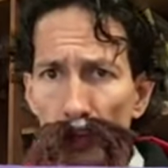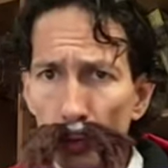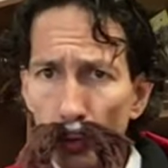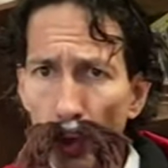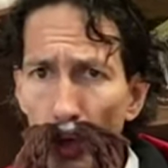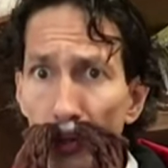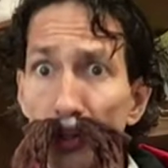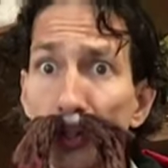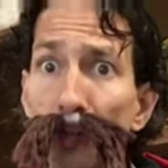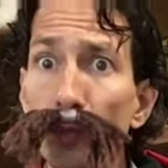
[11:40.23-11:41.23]
draw the
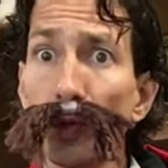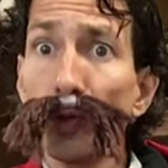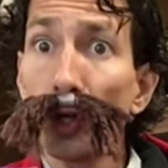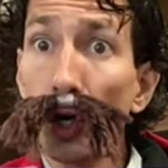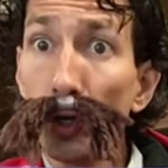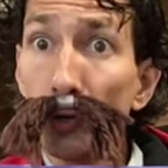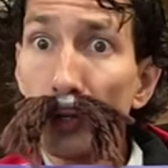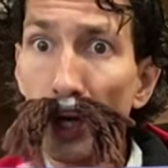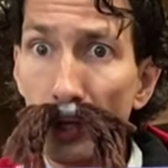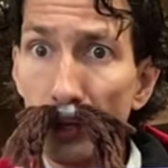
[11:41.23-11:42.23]
ship on the cold
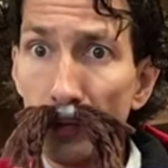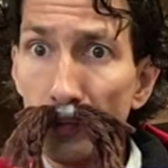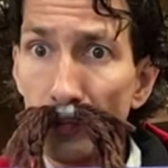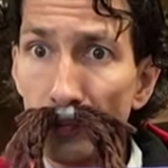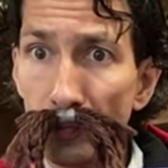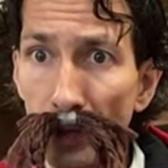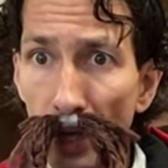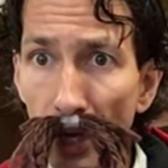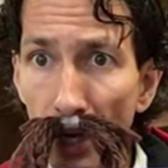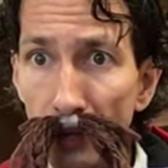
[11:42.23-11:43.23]
color,
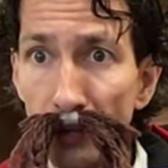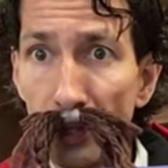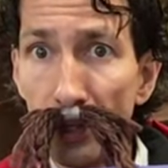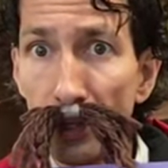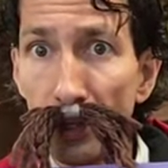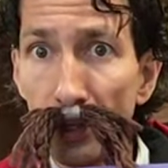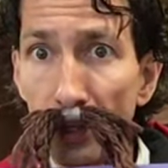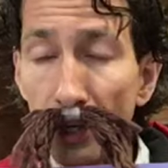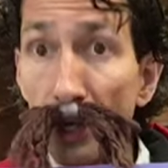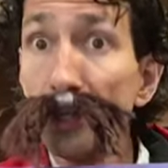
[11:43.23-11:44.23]
and then
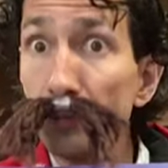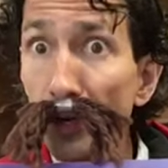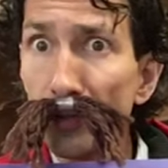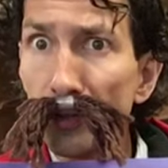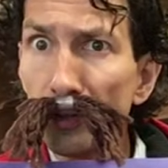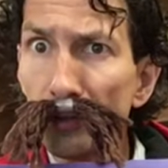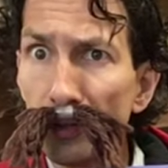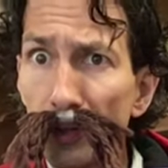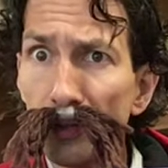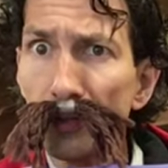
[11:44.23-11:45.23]
in pencil
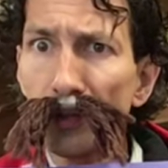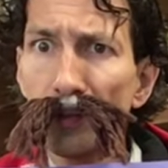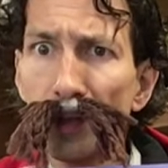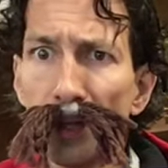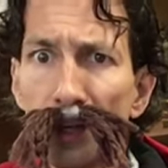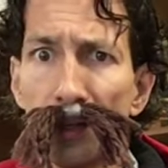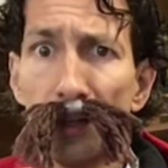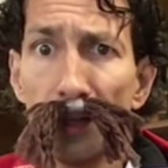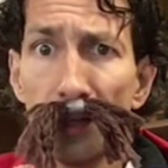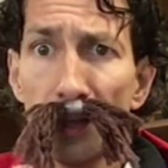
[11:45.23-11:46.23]
first.
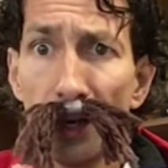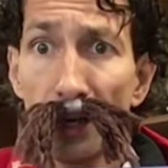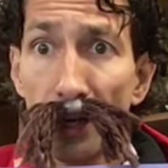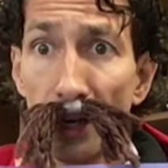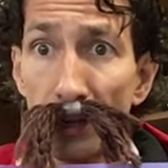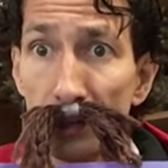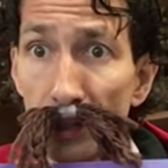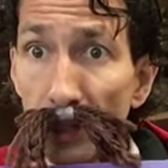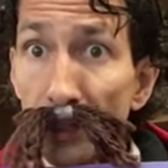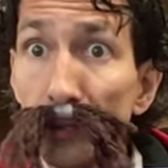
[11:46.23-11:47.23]
Then I
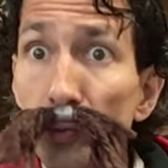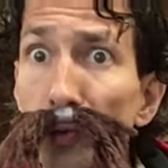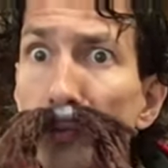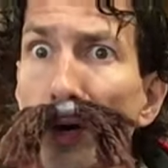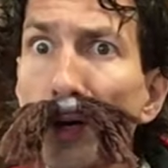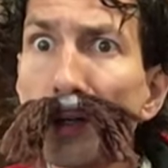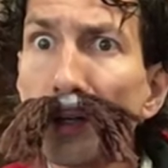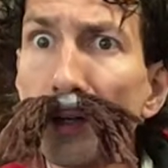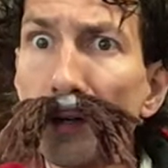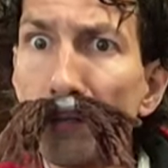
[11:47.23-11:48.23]
outline it with
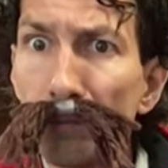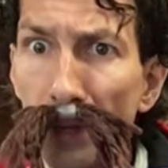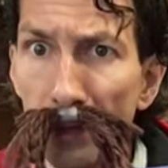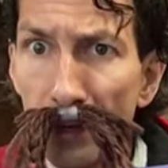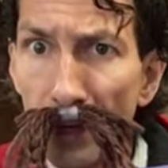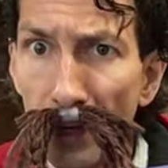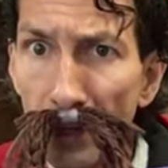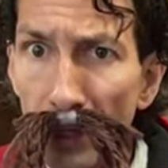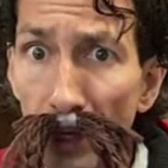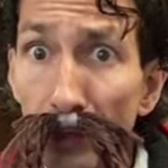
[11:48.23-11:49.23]
marker. Then I
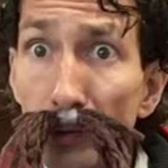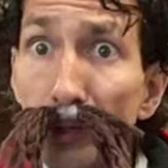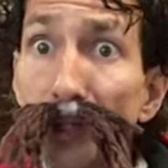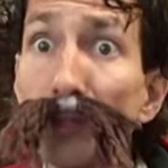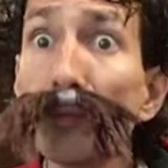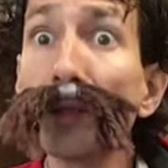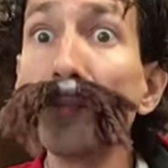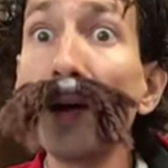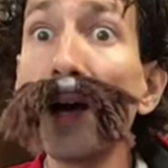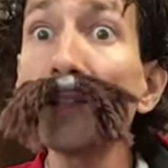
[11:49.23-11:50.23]
color it in with
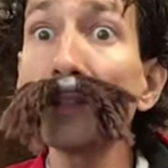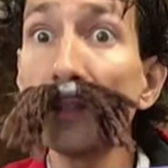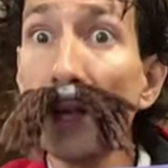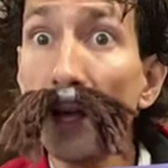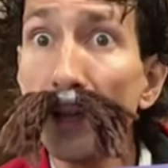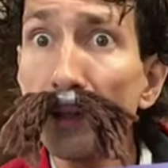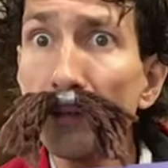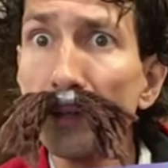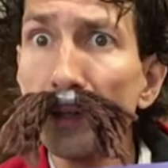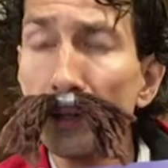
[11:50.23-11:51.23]
pastel.
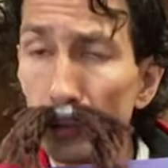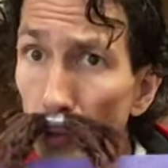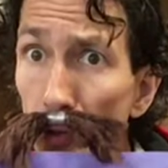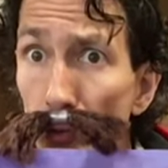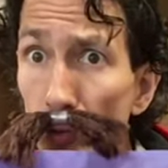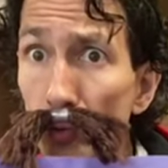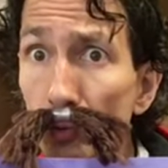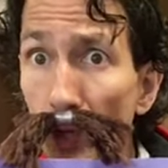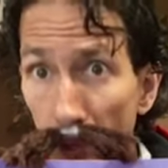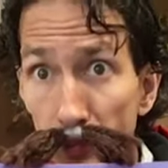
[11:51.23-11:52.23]
You could use
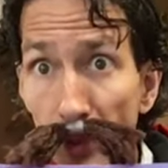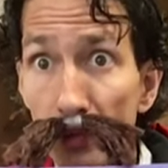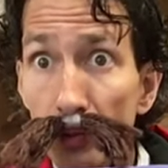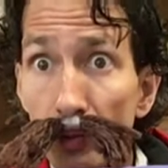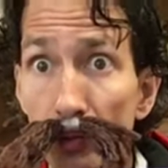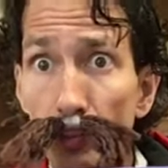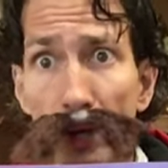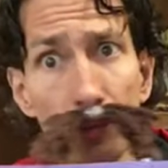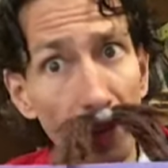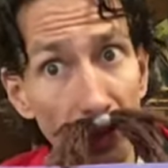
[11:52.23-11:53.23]
color pencil as
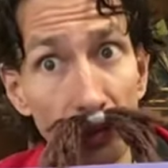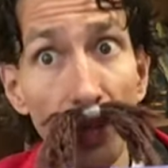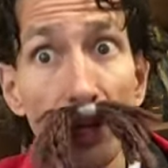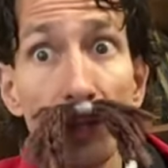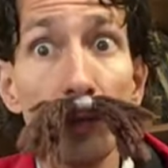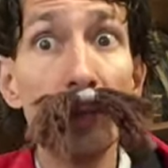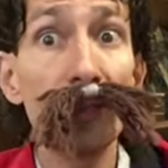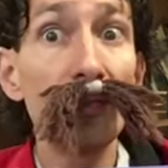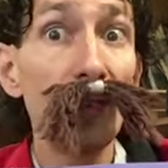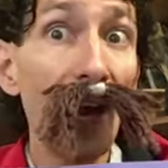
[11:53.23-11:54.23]
well, pastel a little bit
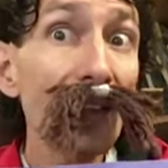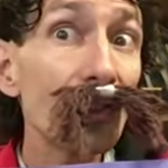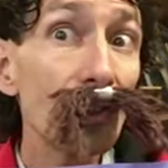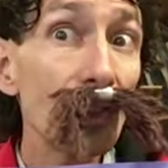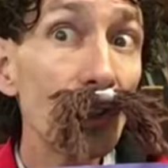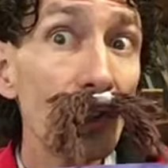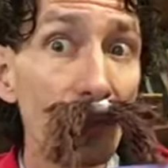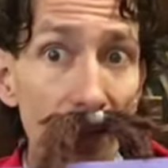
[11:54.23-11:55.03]
faster.